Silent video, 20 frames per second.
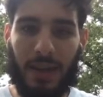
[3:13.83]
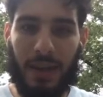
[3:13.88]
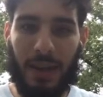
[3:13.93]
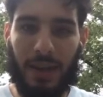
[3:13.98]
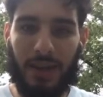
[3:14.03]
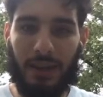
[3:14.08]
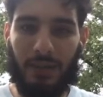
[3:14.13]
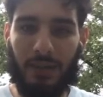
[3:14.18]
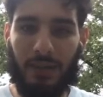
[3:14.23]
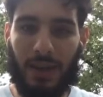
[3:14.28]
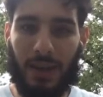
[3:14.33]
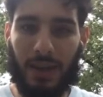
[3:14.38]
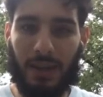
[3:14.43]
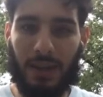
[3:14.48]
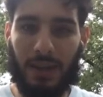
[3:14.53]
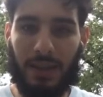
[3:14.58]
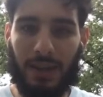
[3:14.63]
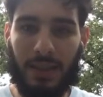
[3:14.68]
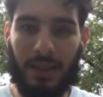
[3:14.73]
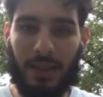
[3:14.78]

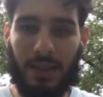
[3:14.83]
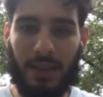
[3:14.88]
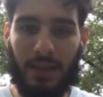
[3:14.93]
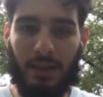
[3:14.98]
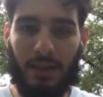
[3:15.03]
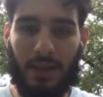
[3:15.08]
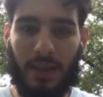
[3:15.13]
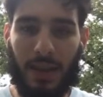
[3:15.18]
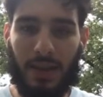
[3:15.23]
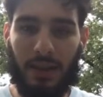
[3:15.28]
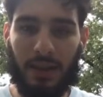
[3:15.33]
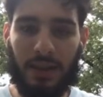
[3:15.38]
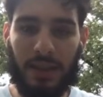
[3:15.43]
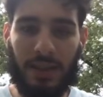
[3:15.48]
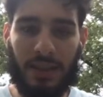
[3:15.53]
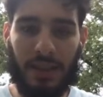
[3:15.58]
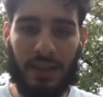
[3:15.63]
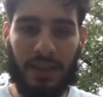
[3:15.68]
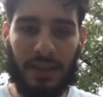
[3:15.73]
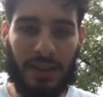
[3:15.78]
interesting, the situations
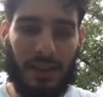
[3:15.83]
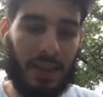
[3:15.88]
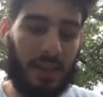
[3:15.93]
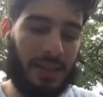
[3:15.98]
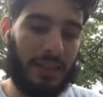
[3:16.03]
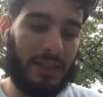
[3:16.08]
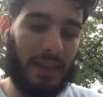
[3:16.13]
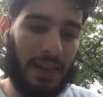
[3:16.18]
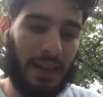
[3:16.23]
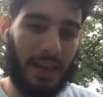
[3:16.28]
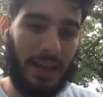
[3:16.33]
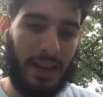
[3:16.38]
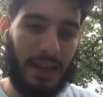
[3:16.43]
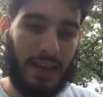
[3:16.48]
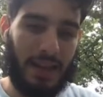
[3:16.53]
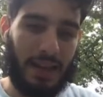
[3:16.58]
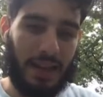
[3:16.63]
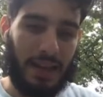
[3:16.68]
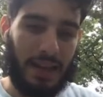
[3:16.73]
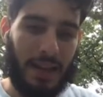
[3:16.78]
he's in,
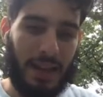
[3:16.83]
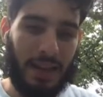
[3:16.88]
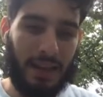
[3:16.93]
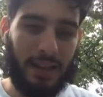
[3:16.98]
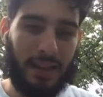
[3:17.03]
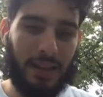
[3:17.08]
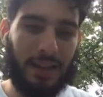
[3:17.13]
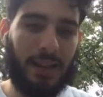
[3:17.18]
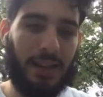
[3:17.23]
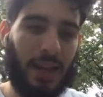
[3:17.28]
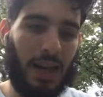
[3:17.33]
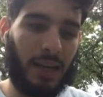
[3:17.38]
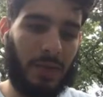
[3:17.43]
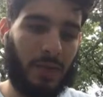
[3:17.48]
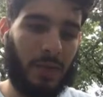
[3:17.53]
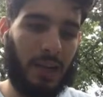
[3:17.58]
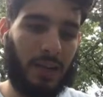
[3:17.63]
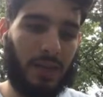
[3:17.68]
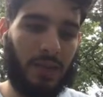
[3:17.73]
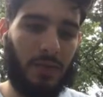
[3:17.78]
and it just sucks
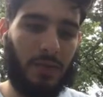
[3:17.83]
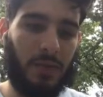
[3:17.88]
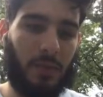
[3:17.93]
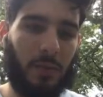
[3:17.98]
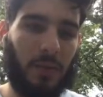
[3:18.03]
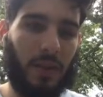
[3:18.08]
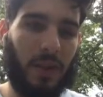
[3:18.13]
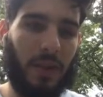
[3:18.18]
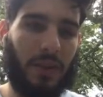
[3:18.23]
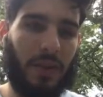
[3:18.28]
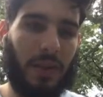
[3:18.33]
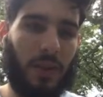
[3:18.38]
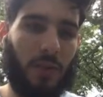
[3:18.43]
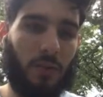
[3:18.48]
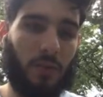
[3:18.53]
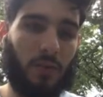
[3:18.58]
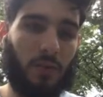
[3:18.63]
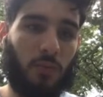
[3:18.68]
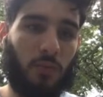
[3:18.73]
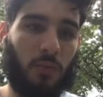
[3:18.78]
because he was a player that
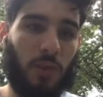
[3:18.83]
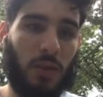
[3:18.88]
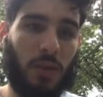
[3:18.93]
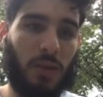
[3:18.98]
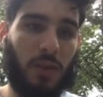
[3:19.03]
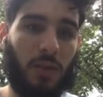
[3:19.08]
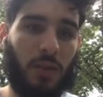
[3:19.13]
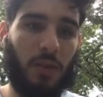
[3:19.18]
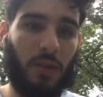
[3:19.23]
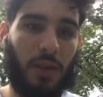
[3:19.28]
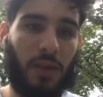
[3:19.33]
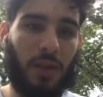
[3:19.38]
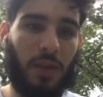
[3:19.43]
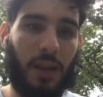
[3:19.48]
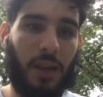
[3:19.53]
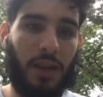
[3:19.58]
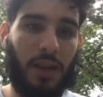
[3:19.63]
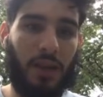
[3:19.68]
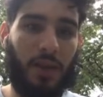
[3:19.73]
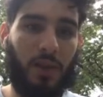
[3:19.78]
was really looking
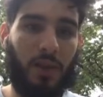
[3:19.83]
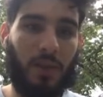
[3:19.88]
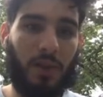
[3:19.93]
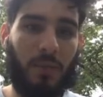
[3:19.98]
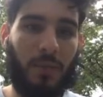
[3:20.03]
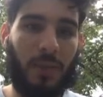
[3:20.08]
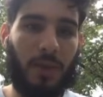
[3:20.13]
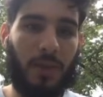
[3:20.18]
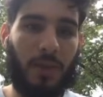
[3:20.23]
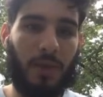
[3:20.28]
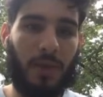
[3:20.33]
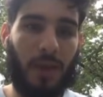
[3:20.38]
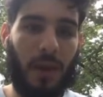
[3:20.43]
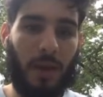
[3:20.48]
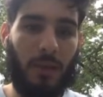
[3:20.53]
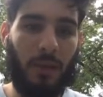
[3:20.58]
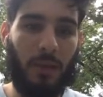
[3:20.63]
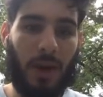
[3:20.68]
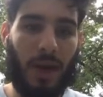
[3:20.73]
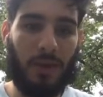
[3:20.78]
like he could have been in the
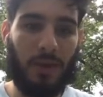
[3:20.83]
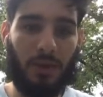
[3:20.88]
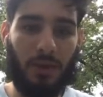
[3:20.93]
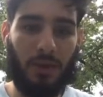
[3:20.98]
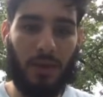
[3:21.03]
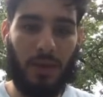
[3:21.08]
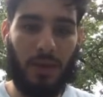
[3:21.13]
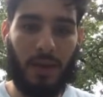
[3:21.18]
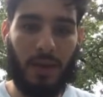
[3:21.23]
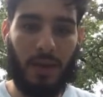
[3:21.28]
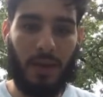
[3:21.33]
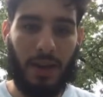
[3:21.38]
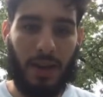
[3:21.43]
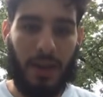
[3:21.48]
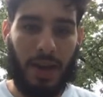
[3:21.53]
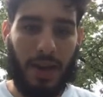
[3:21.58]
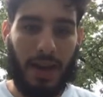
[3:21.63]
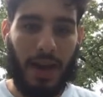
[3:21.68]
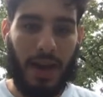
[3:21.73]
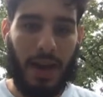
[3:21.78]
upper echelon,
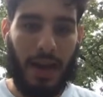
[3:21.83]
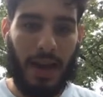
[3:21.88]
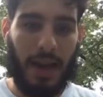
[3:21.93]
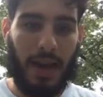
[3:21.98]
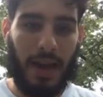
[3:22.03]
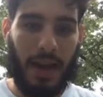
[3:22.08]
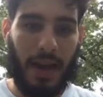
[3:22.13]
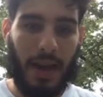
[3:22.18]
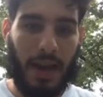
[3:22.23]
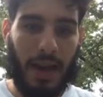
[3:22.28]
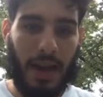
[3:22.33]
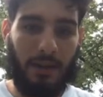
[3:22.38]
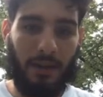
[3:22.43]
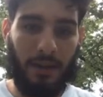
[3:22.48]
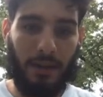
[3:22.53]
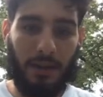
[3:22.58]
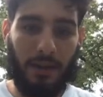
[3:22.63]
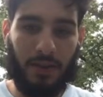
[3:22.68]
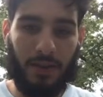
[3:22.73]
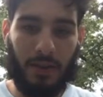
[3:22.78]
and I
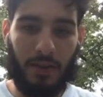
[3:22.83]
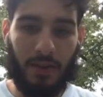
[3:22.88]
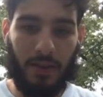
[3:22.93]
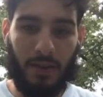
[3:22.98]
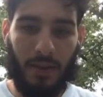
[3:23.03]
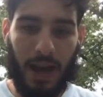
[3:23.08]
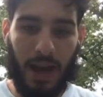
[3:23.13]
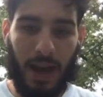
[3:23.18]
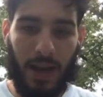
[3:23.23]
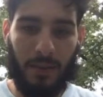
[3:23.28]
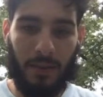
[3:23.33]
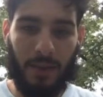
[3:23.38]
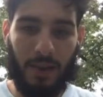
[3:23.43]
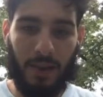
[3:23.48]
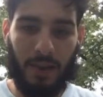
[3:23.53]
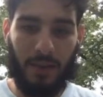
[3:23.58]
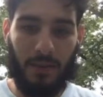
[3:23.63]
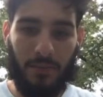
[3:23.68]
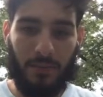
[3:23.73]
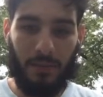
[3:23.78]
really don't know what happened
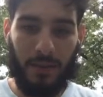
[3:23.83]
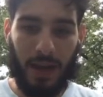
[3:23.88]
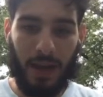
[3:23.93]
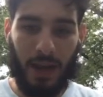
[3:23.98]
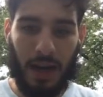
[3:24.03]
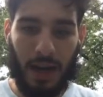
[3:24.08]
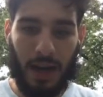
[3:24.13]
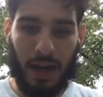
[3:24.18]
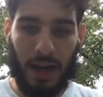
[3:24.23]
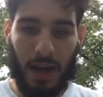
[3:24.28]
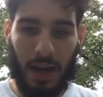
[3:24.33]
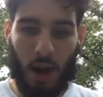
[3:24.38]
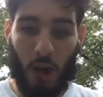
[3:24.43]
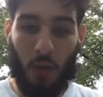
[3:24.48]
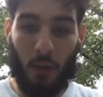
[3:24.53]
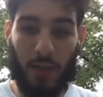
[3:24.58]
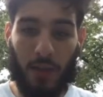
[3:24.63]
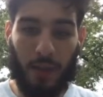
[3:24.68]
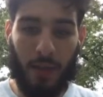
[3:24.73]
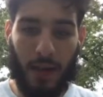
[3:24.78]
to him, and I
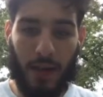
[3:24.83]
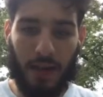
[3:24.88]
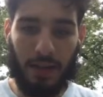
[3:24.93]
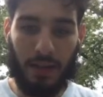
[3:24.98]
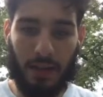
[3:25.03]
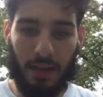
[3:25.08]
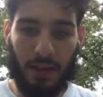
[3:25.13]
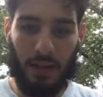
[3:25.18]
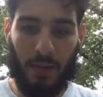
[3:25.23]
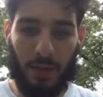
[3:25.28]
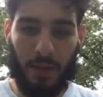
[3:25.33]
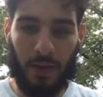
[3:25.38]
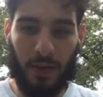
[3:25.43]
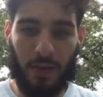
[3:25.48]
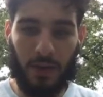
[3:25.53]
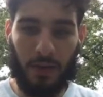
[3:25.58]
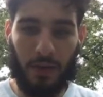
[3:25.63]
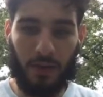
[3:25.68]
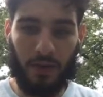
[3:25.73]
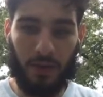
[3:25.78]
hope the best. I hope it
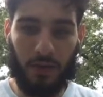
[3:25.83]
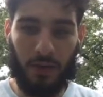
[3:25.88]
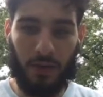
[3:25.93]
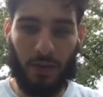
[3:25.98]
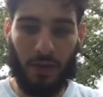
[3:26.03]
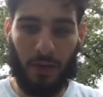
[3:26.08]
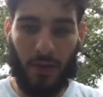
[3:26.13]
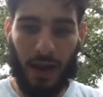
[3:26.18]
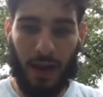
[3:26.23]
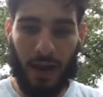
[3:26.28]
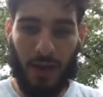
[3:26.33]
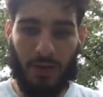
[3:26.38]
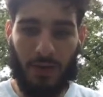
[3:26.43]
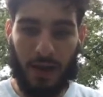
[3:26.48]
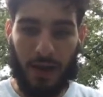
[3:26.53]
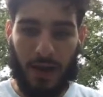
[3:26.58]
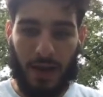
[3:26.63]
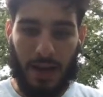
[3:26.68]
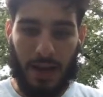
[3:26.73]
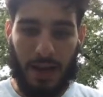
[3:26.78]
could turn around
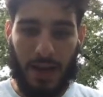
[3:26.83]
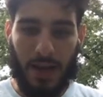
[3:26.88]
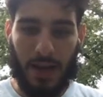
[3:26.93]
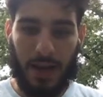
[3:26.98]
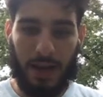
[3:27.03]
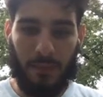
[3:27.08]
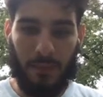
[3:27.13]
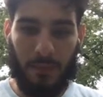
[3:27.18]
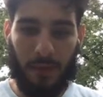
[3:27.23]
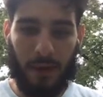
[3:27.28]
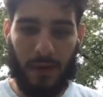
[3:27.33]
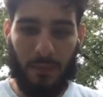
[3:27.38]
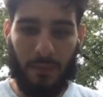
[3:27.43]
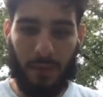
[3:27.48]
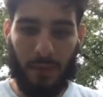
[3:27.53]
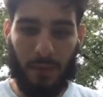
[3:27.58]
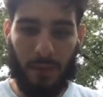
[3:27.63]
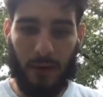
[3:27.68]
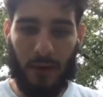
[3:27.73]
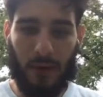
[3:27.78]
and he can become
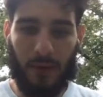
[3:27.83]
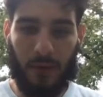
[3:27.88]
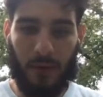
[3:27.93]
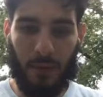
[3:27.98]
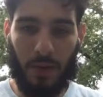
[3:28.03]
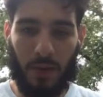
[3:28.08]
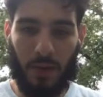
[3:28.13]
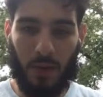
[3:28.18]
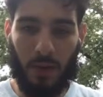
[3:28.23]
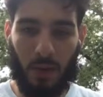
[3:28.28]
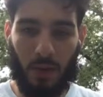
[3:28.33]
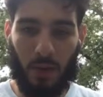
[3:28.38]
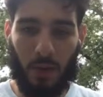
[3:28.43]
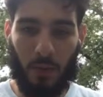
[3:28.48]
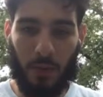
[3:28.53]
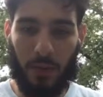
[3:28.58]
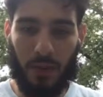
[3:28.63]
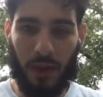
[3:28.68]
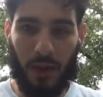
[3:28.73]
the player that we are all hoping